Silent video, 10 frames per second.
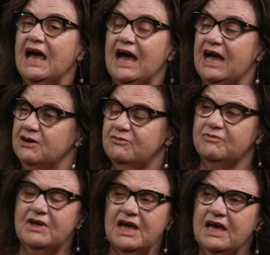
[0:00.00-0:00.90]
and
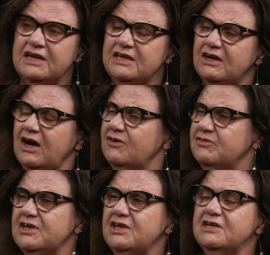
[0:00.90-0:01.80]
over
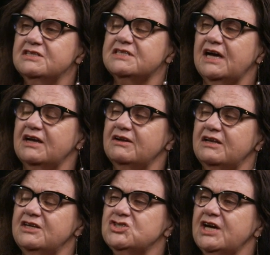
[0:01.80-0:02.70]
the years
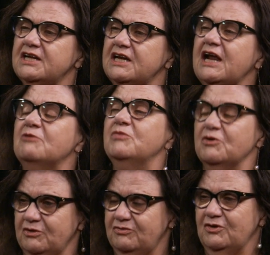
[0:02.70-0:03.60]
initiated a
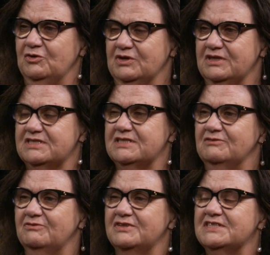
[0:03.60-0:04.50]
number of units
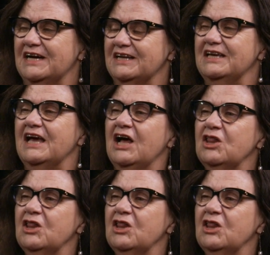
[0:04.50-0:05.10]
of study